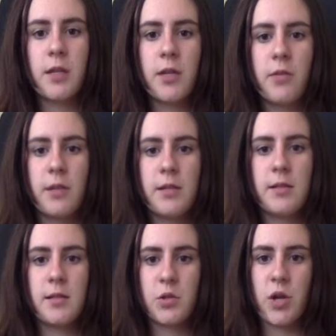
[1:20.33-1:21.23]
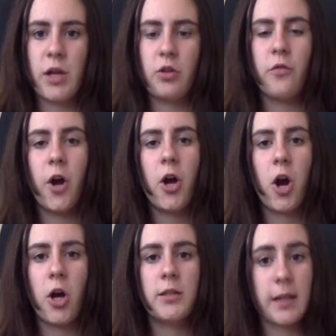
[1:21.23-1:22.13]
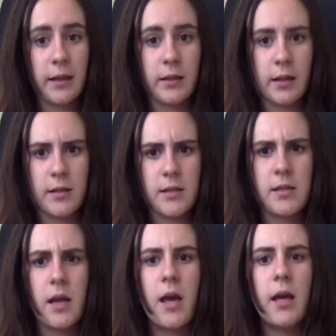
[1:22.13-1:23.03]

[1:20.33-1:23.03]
increase the strength of our heart and lungs.